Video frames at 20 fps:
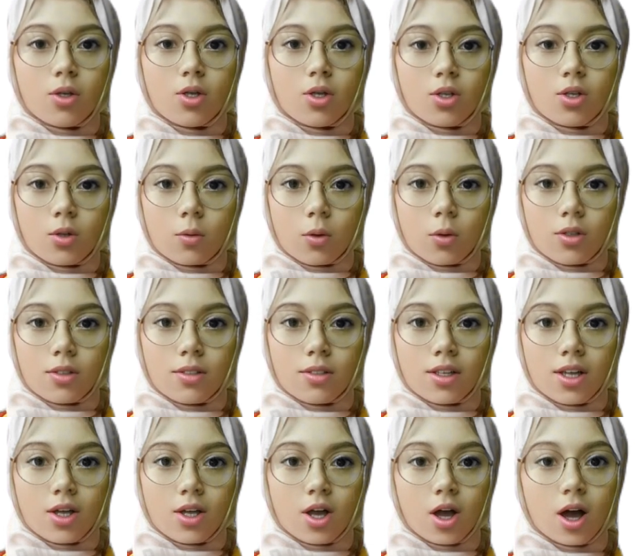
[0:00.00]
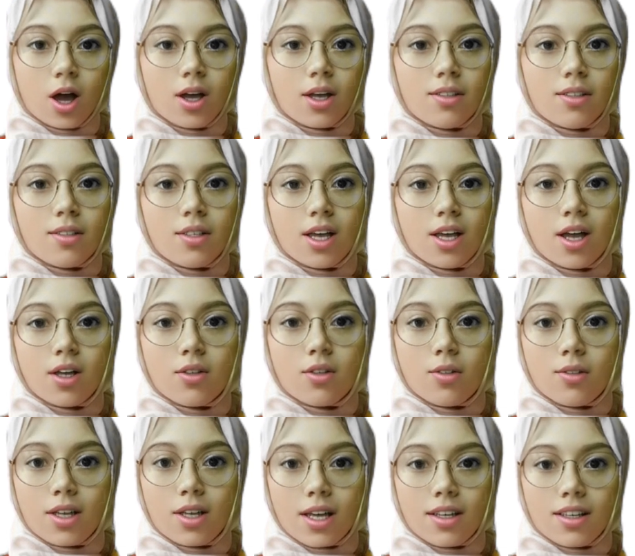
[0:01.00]
Choose words that your audience can
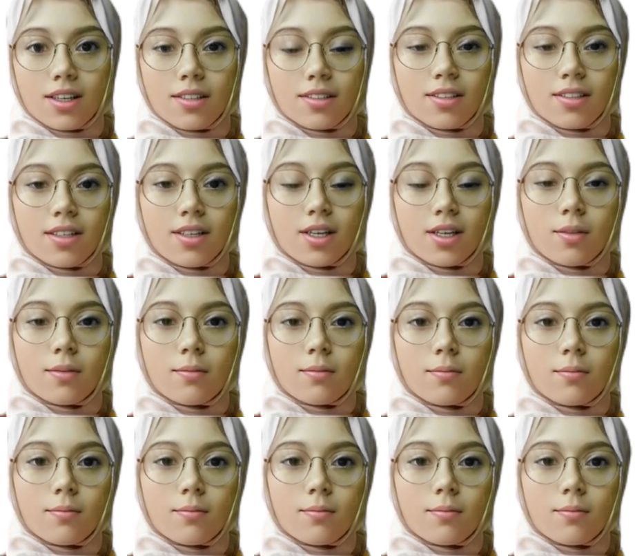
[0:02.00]
understand easily.